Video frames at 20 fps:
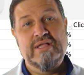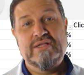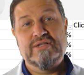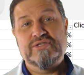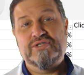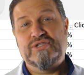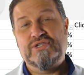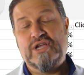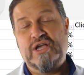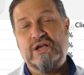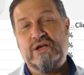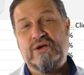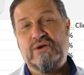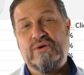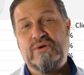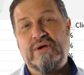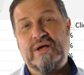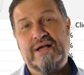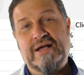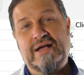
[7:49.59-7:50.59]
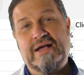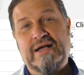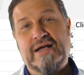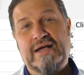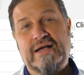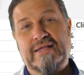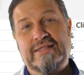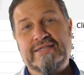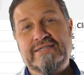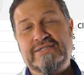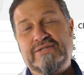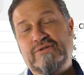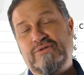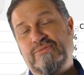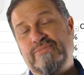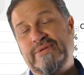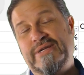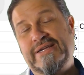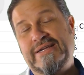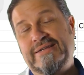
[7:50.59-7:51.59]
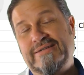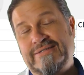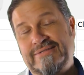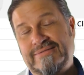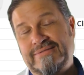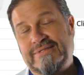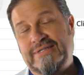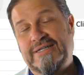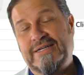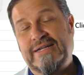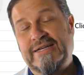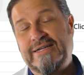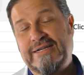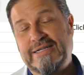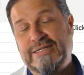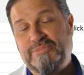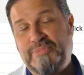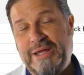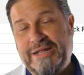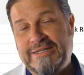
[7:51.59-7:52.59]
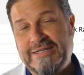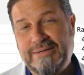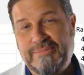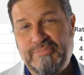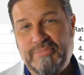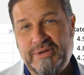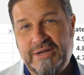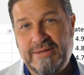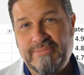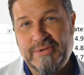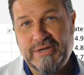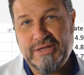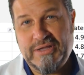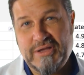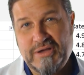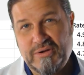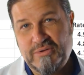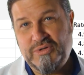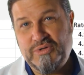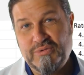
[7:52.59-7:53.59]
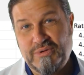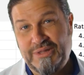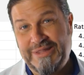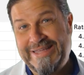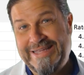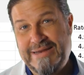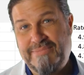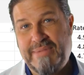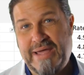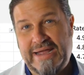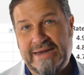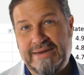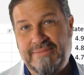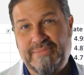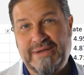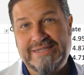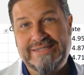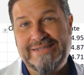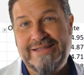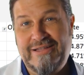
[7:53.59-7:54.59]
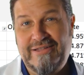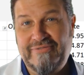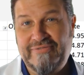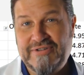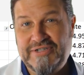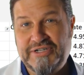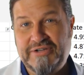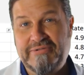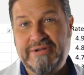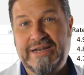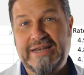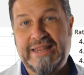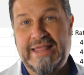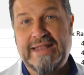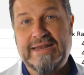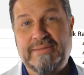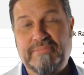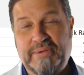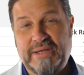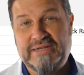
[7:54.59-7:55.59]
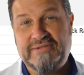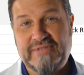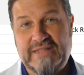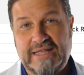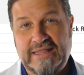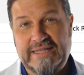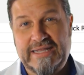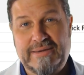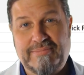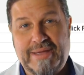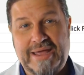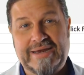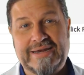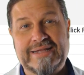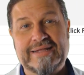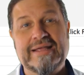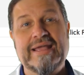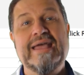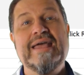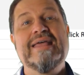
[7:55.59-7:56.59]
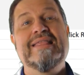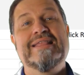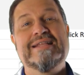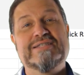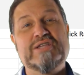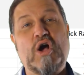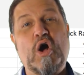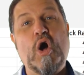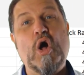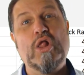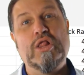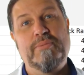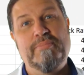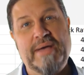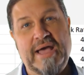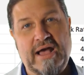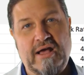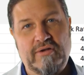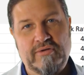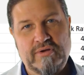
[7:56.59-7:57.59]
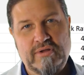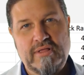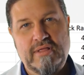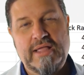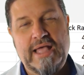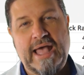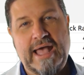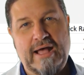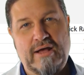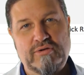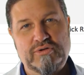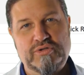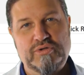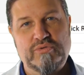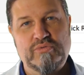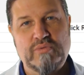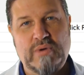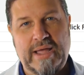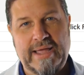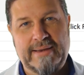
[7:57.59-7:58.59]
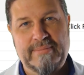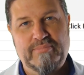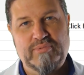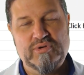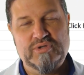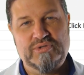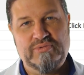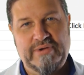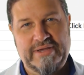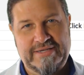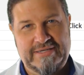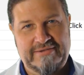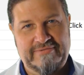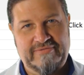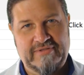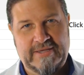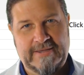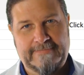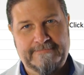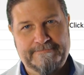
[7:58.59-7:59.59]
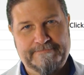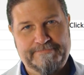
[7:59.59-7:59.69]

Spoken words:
So this told me, I didn't expect it, but I'm going to go do a lead magnet myself and generate a landing page for that lead magnet that's all about how to write persuasively.